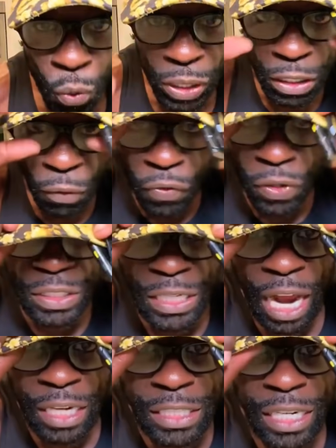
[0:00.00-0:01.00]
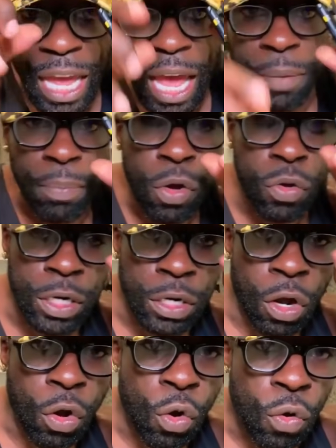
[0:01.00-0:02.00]
the Versace hat mode in
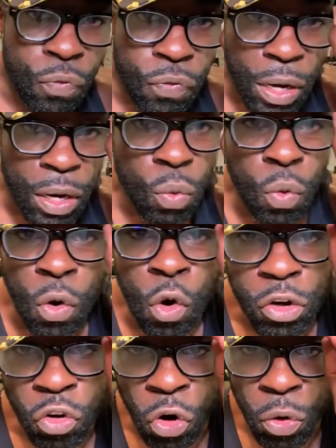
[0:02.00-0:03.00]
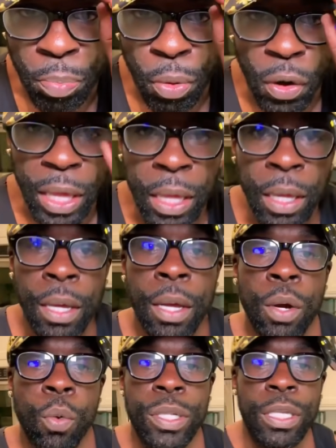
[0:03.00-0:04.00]
your whole fucking wardrobe, boy.
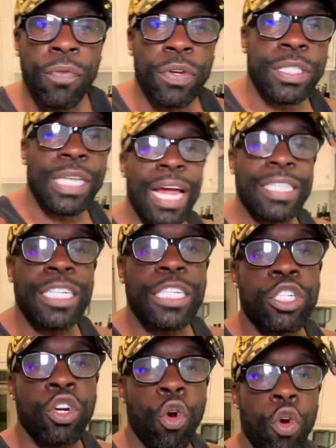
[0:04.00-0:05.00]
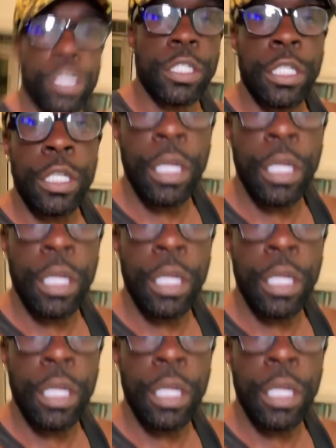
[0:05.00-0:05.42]
With the Versace shorts.